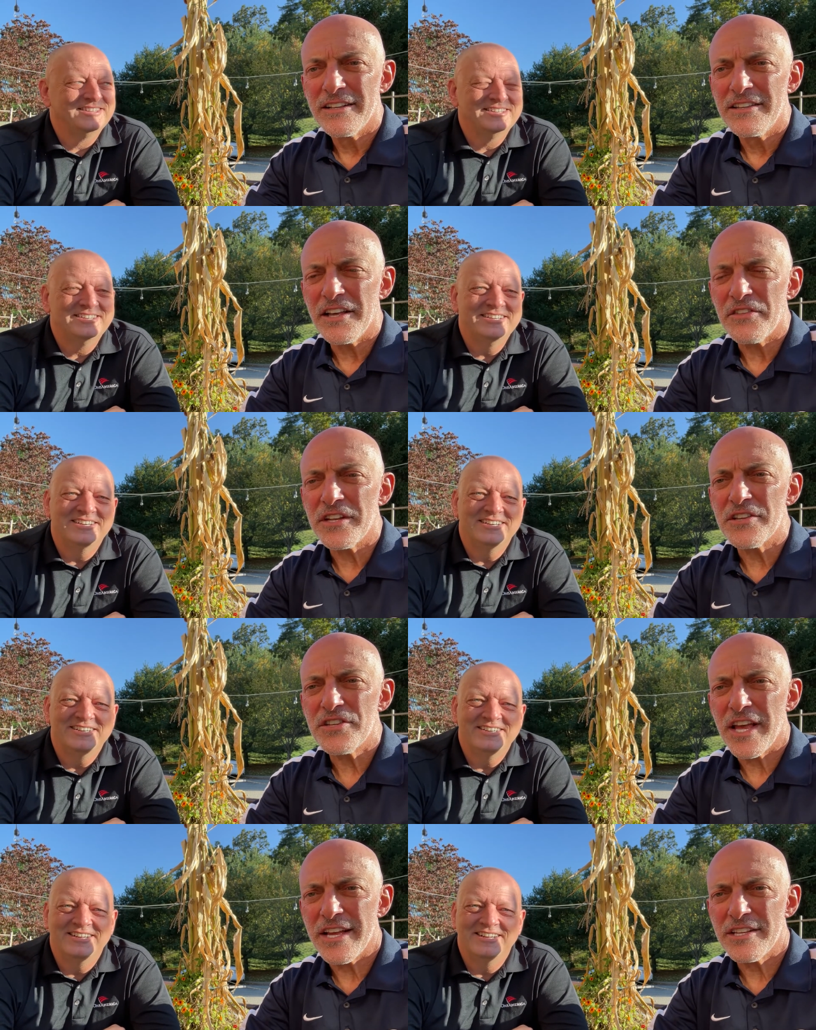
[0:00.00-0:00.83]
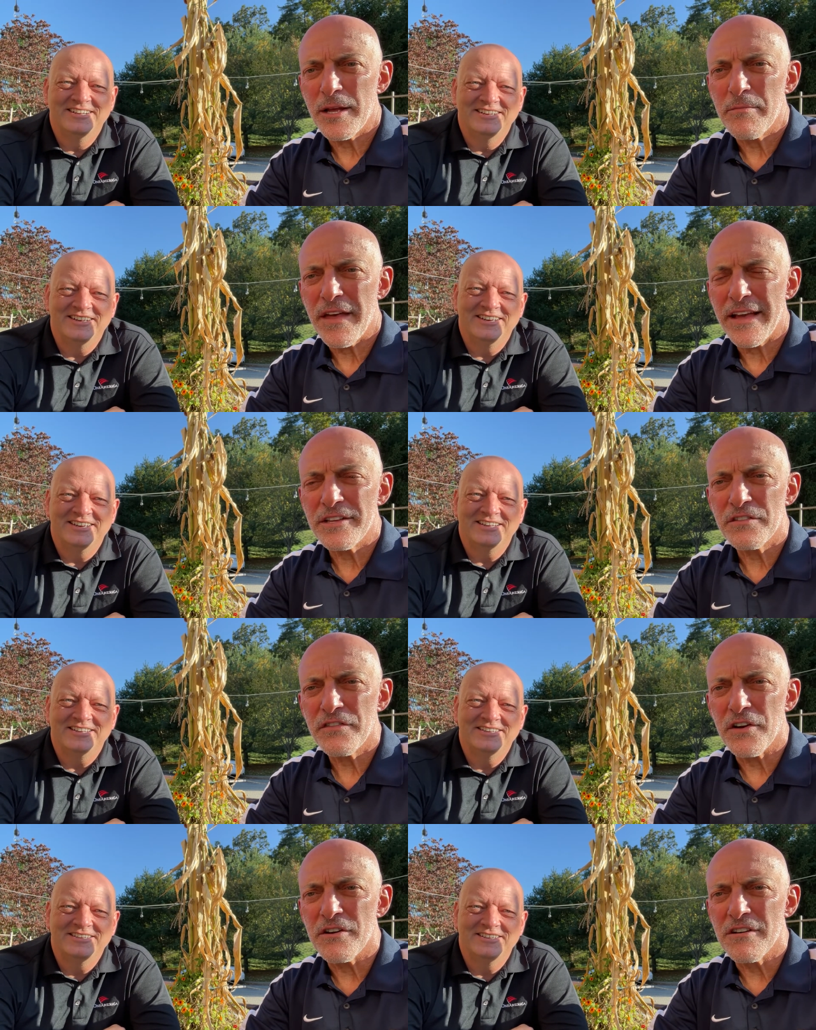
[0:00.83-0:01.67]
Speaker 1: Nothing to say except thanks
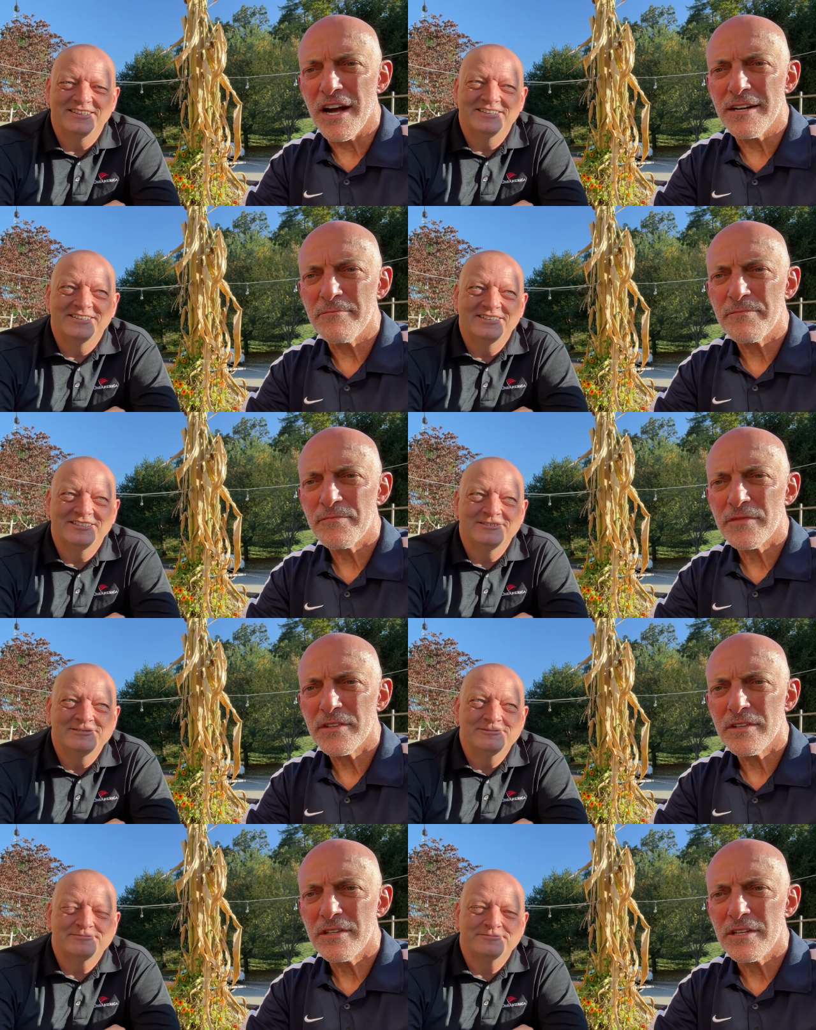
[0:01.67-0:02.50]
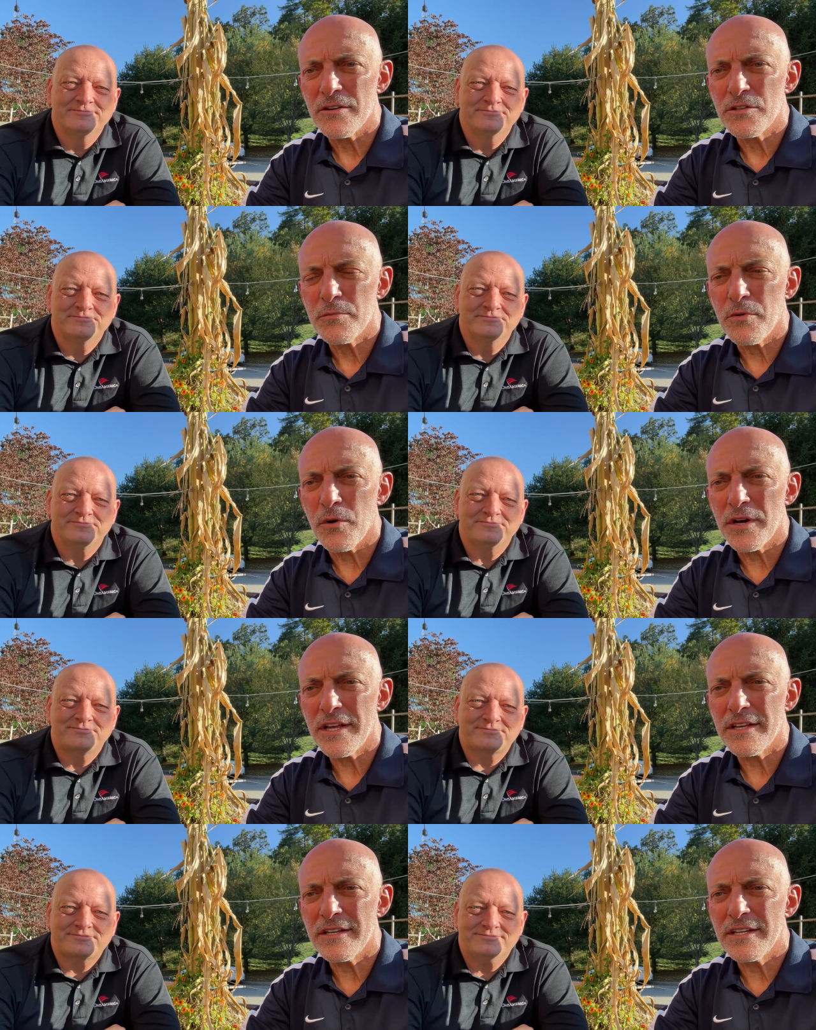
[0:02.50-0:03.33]
for uh, you know
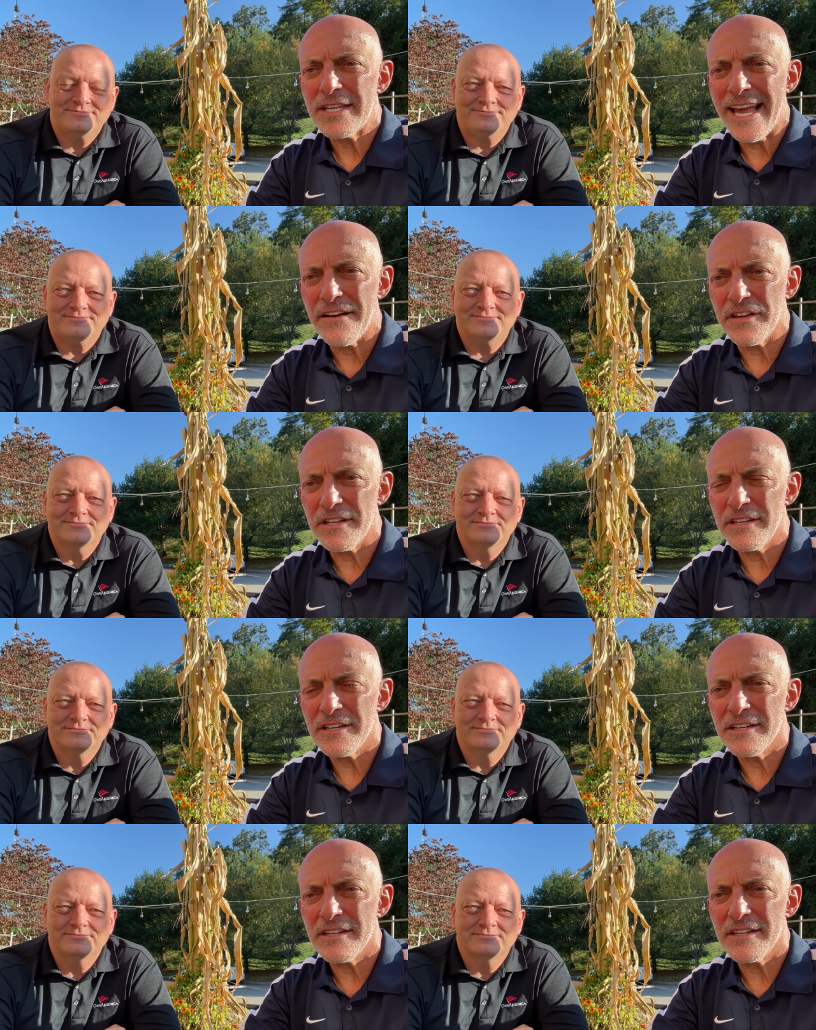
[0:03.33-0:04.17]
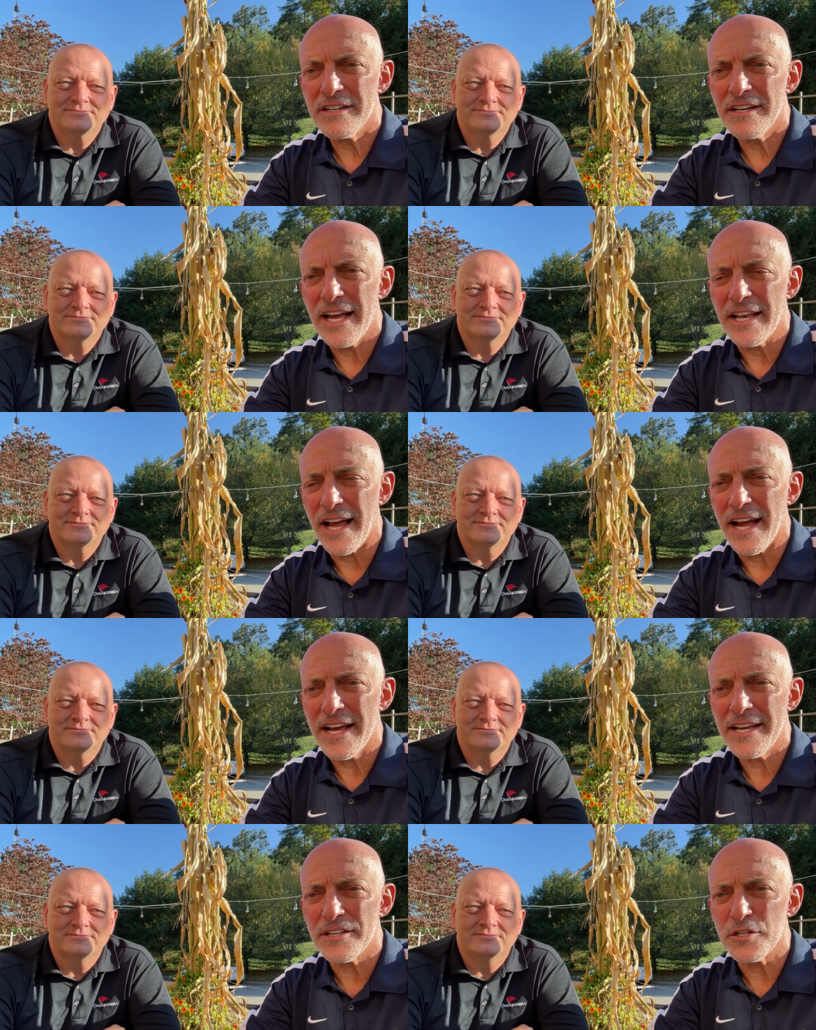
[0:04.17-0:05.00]
supporting Kevin and
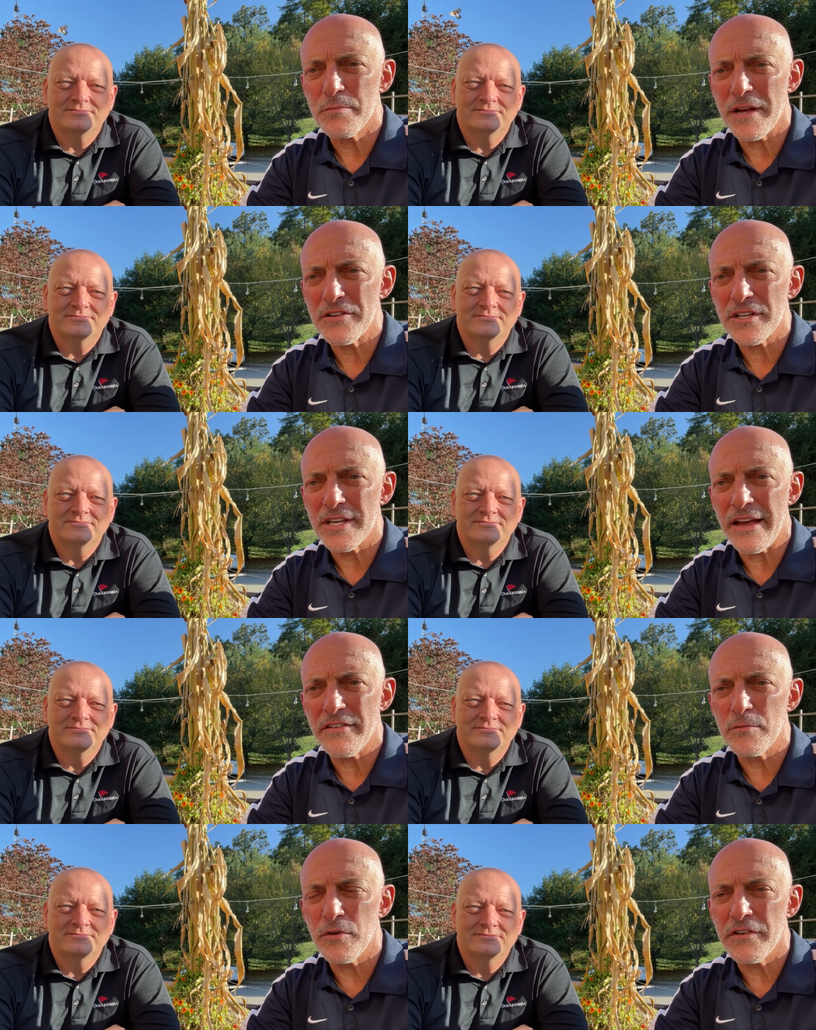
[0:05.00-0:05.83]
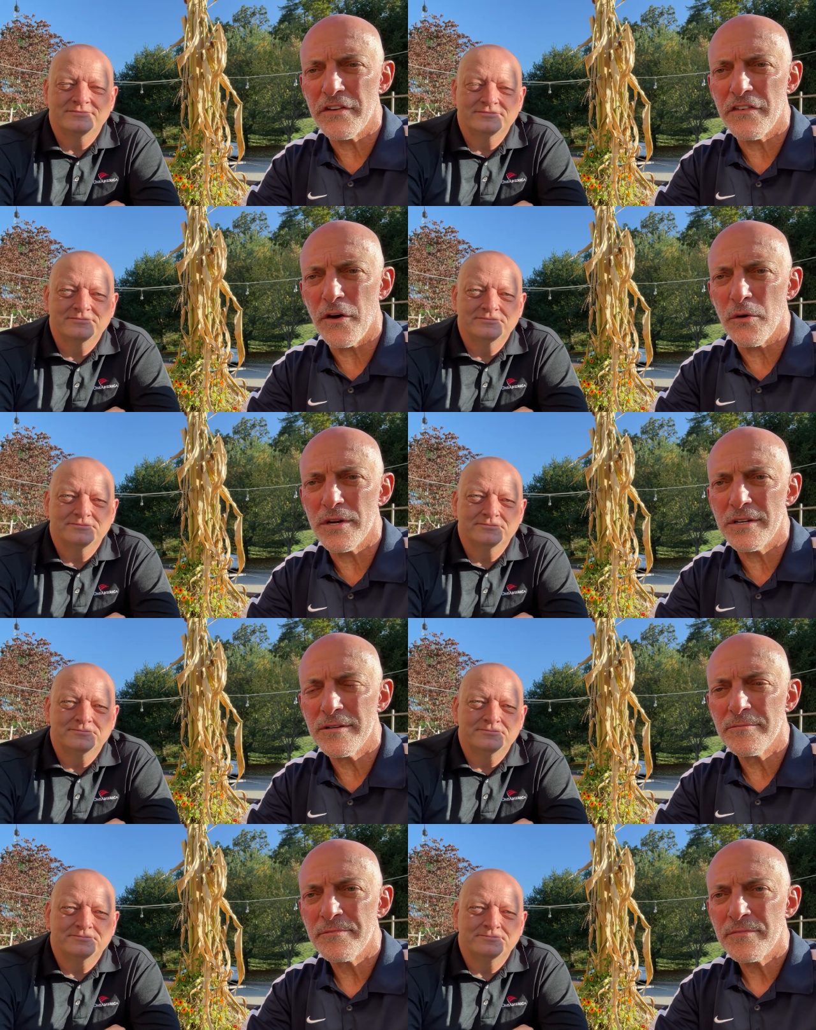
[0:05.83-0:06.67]
I, especially Kevin moving forward.
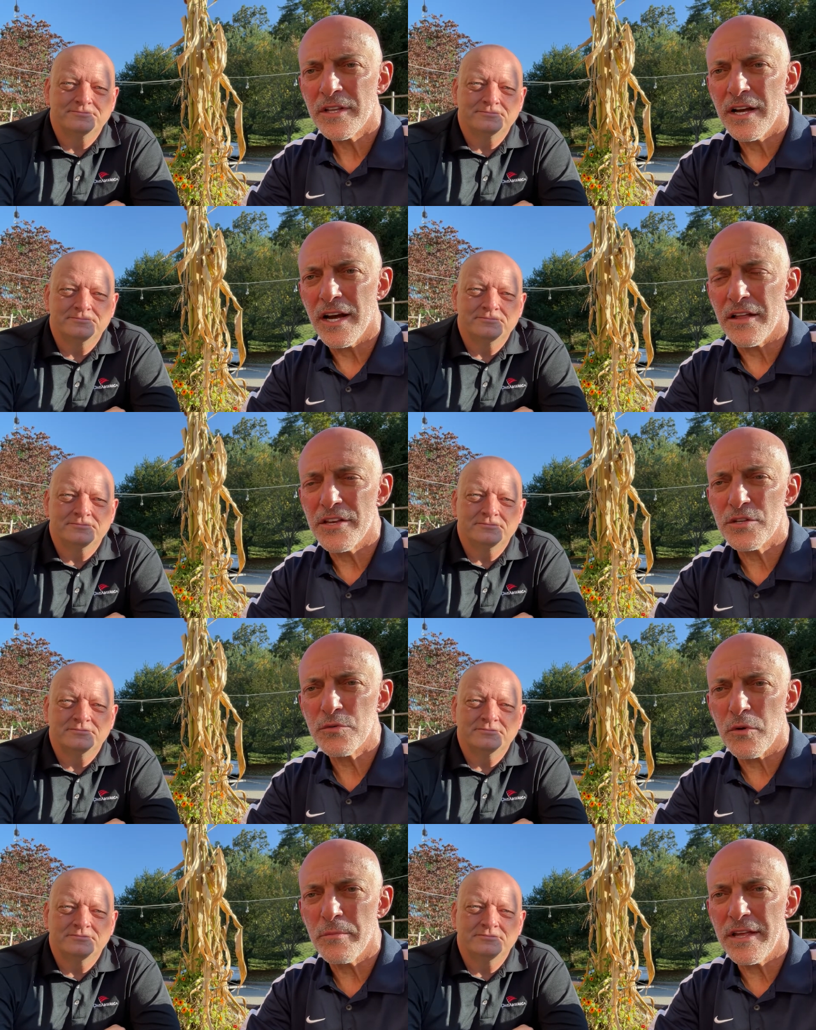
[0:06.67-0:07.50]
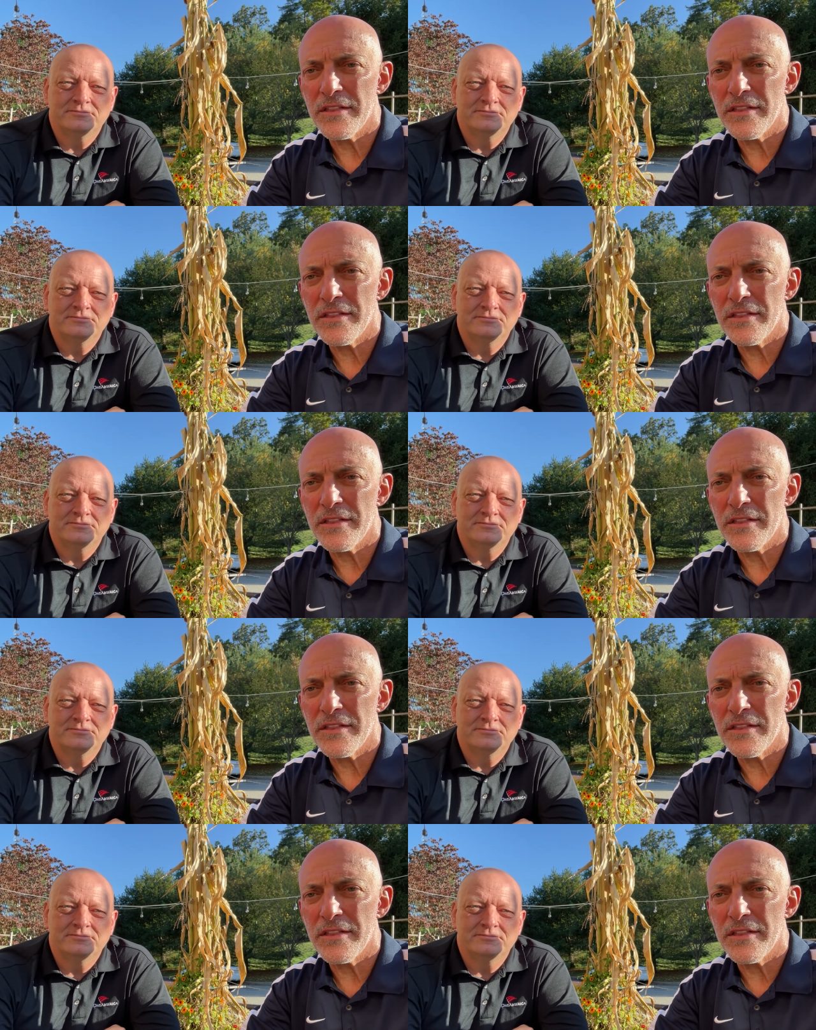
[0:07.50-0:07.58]
Uh, this will be